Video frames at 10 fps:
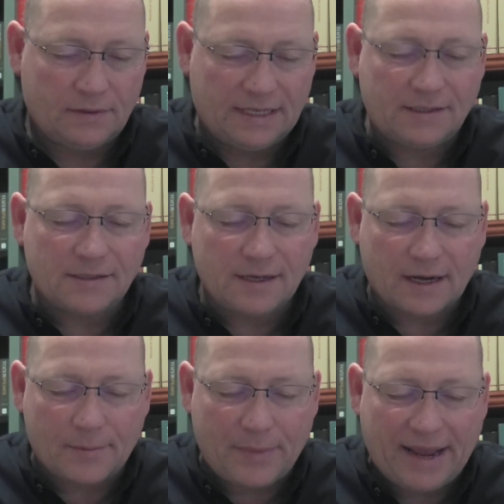This is a
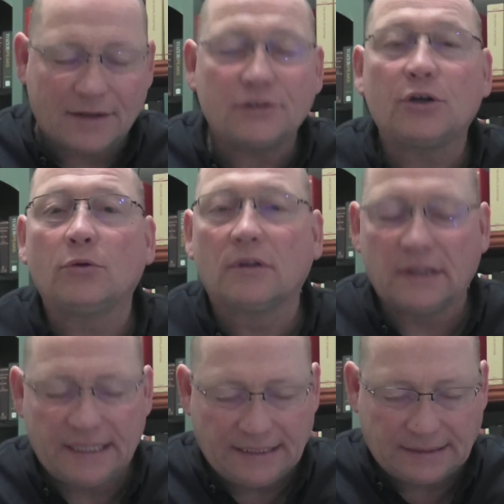command to
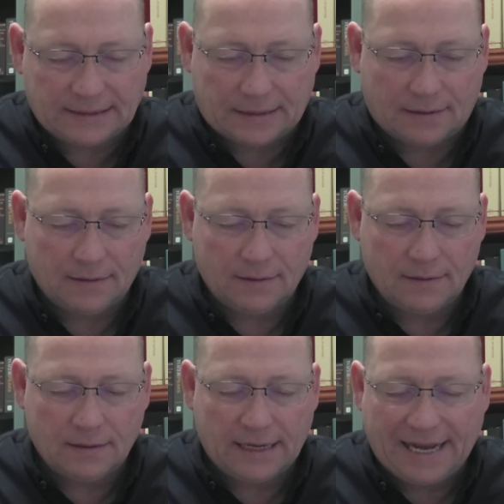listen
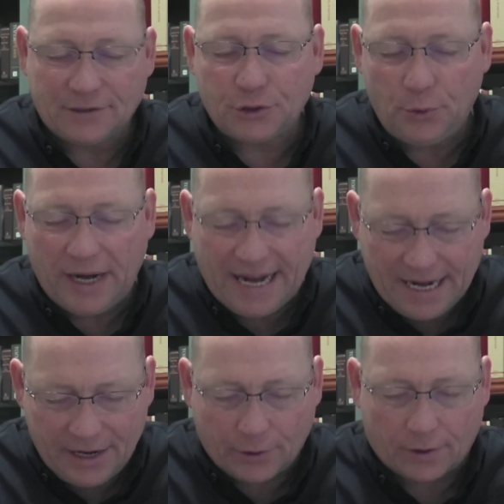and to
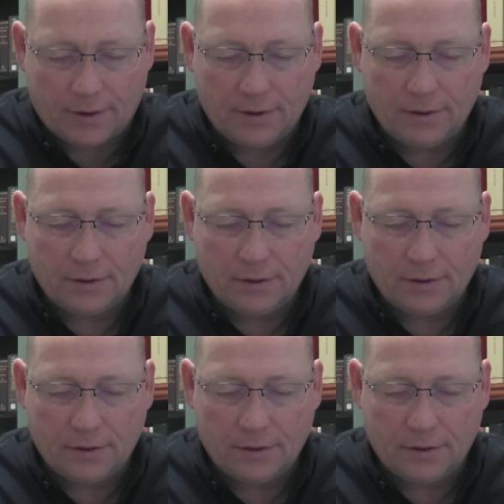hear